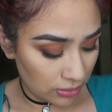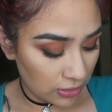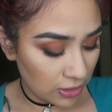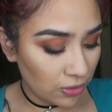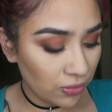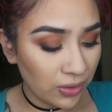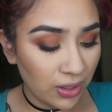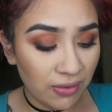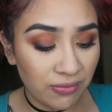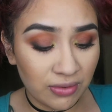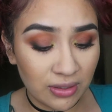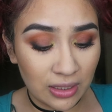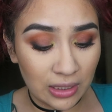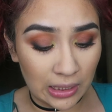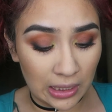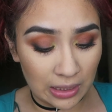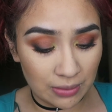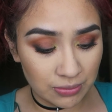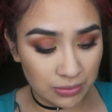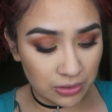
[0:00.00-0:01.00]
They don't have any
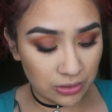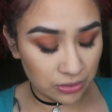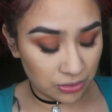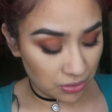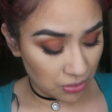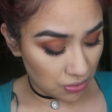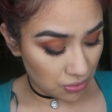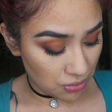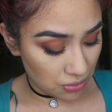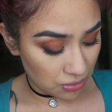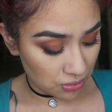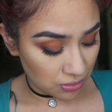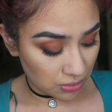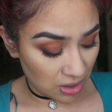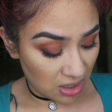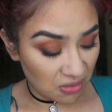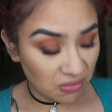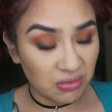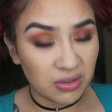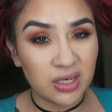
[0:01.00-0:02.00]
names, so
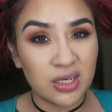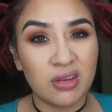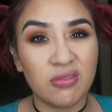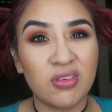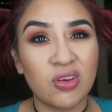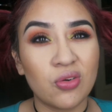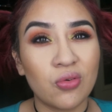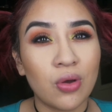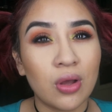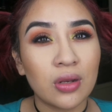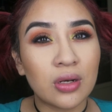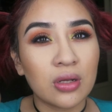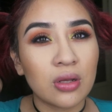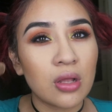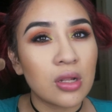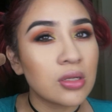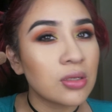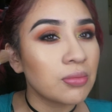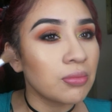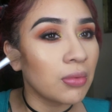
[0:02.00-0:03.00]
I wouldn't even know how to
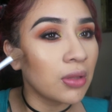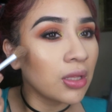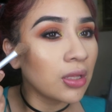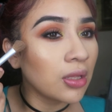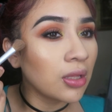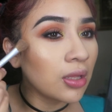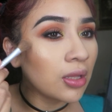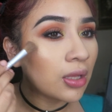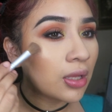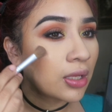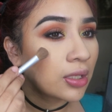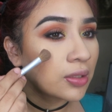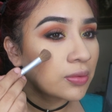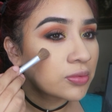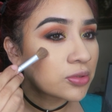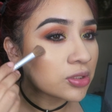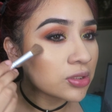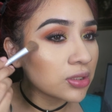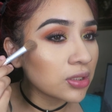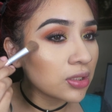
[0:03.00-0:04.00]
call them. And
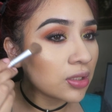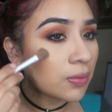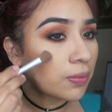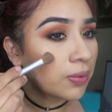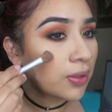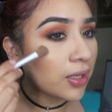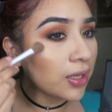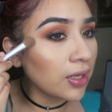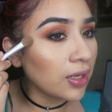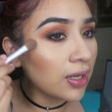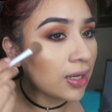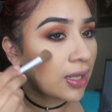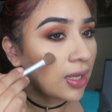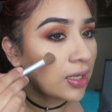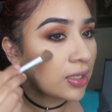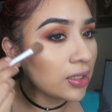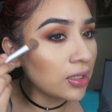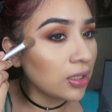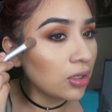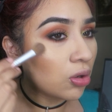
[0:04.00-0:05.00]
I'm just gonna apply it
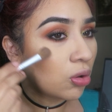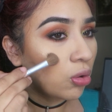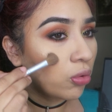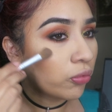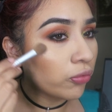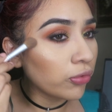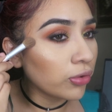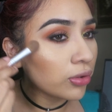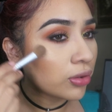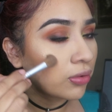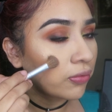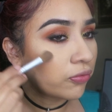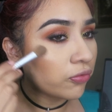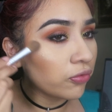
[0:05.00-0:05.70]
lightly over the